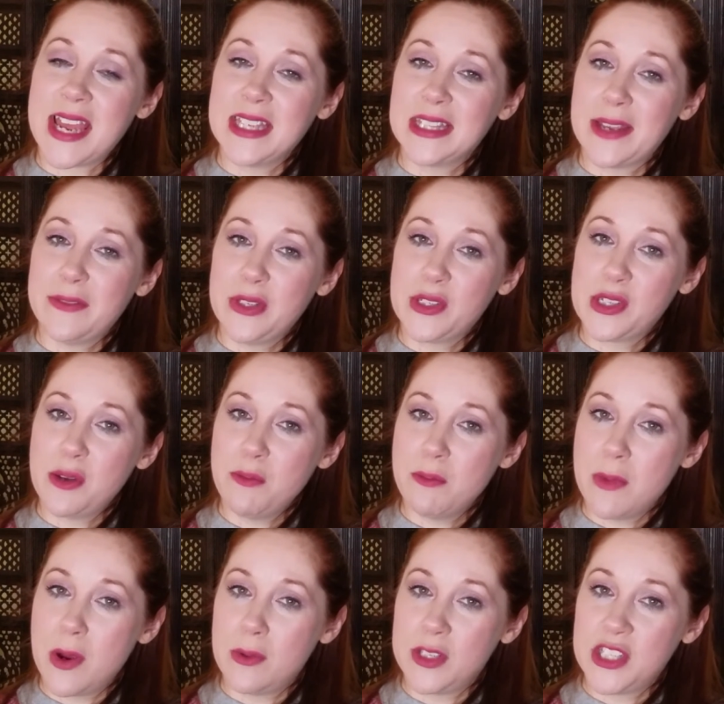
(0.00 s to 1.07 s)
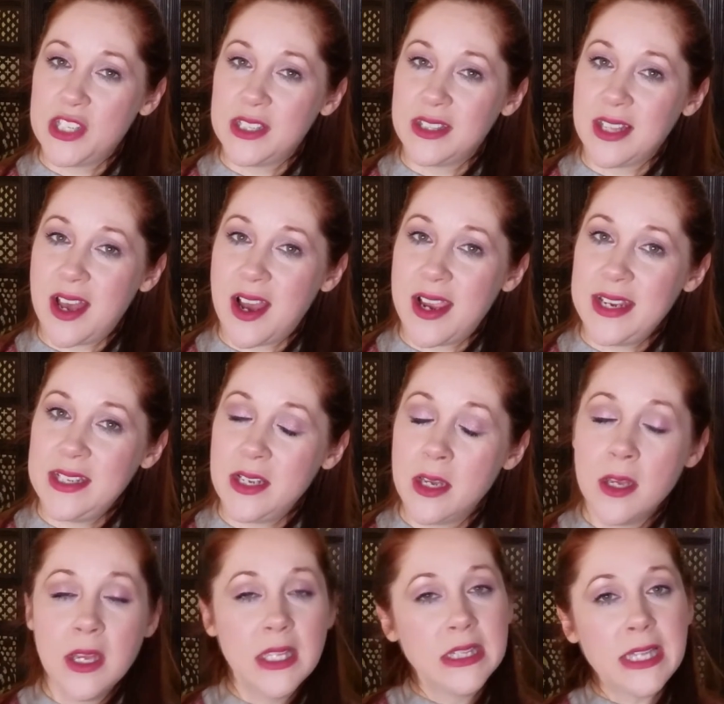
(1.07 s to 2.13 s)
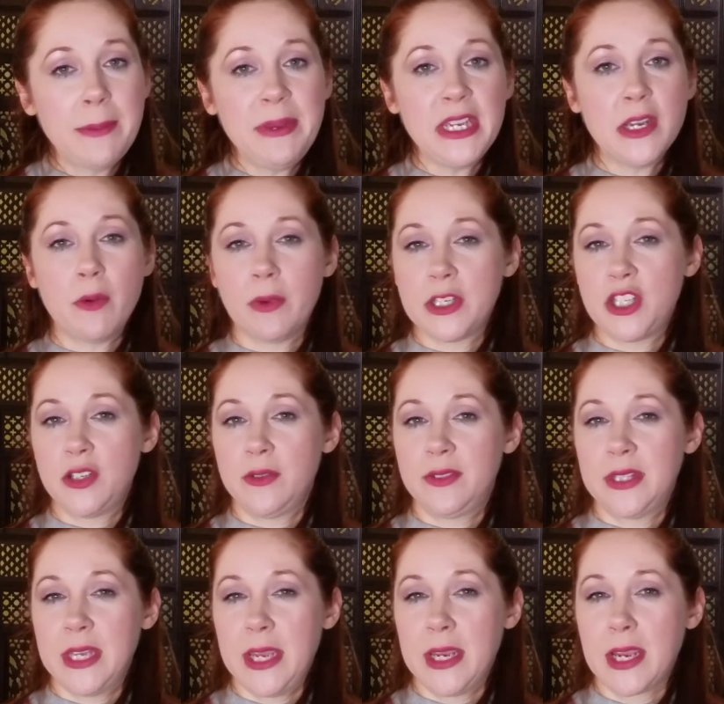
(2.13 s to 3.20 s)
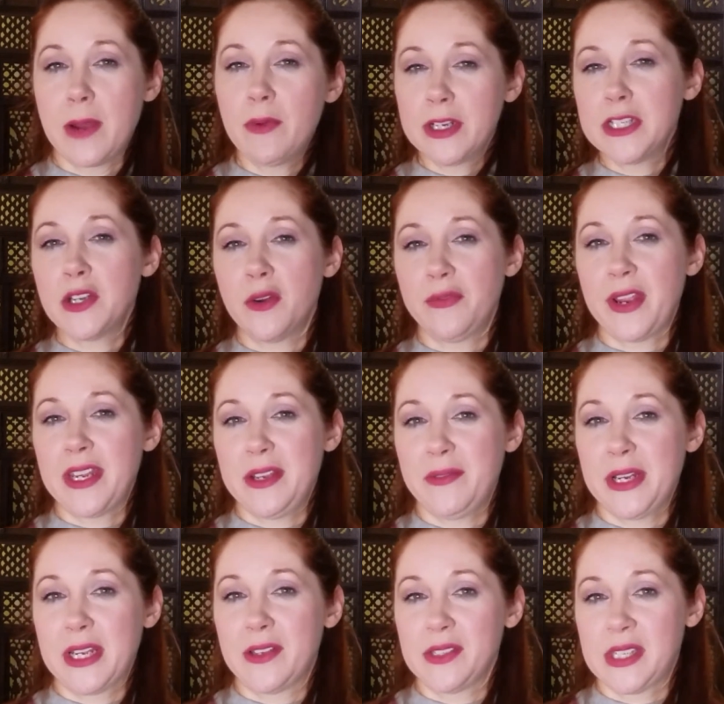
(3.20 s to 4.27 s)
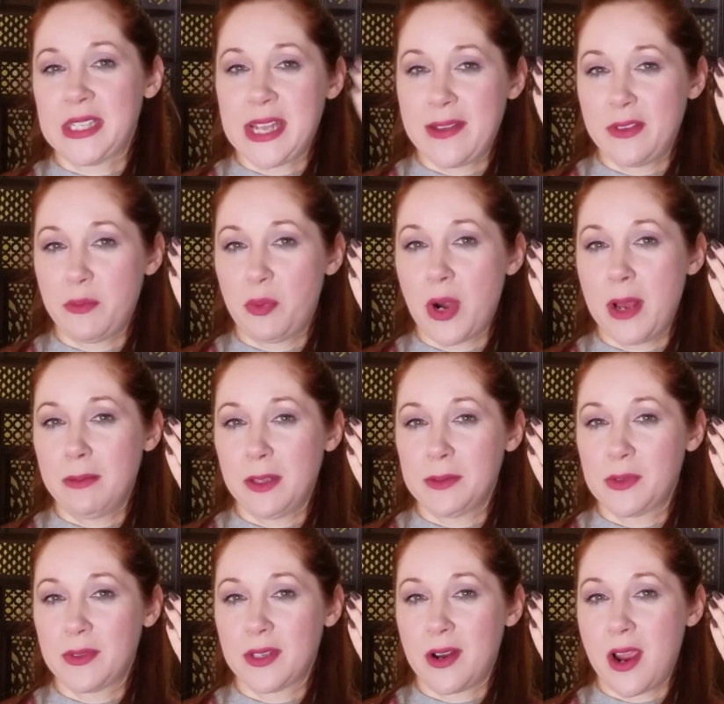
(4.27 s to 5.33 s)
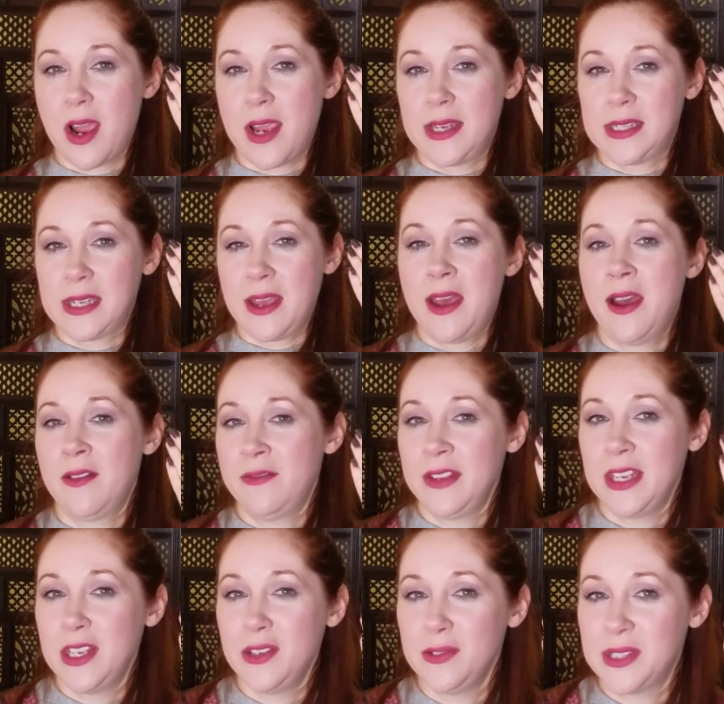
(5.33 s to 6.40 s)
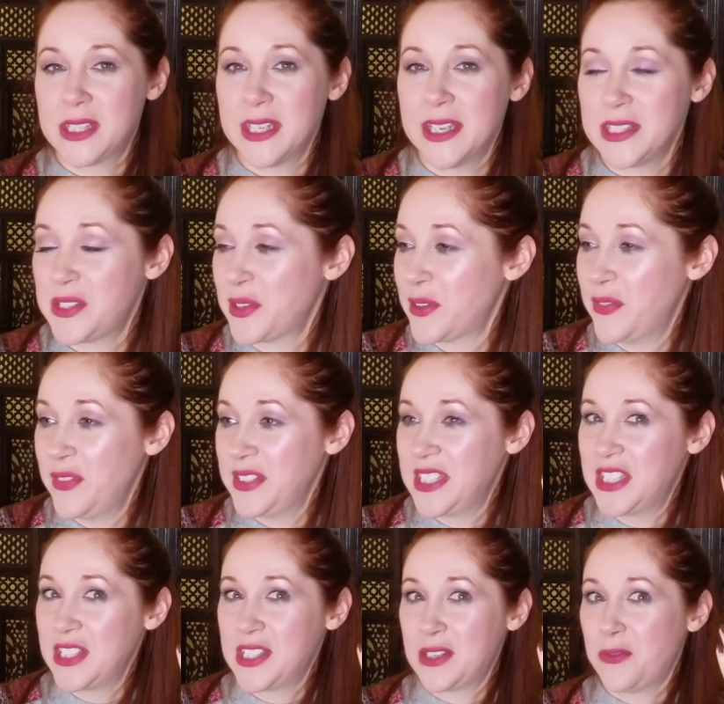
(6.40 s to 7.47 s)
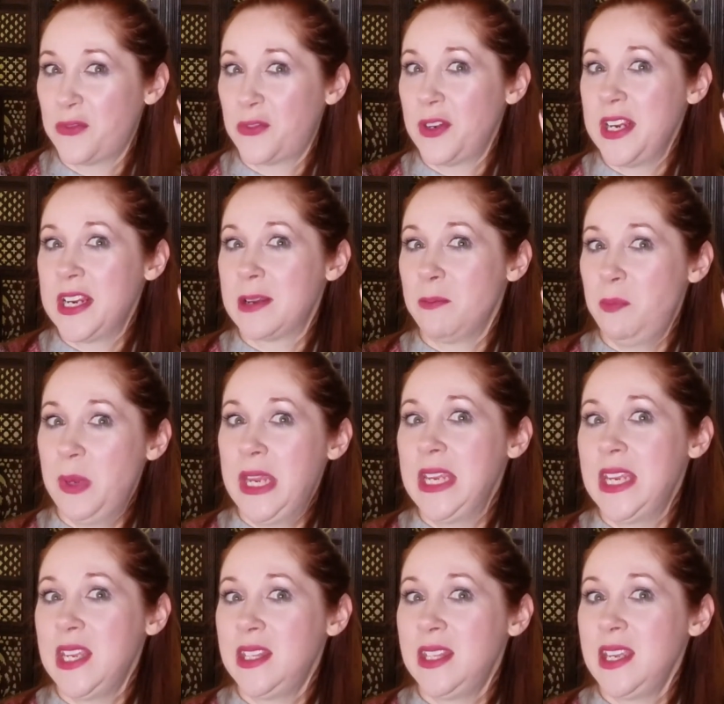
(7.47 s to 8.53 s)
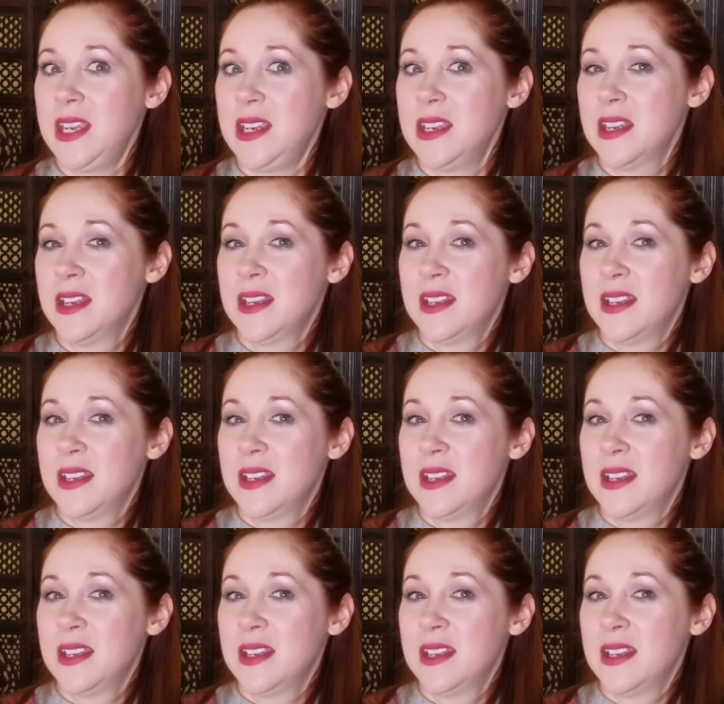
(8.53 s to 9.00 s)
I Love You So Mochi line. Let me know what you think. I want to know if anyone else is having problems with their eyes having used this, or if it's just a freak binky thing.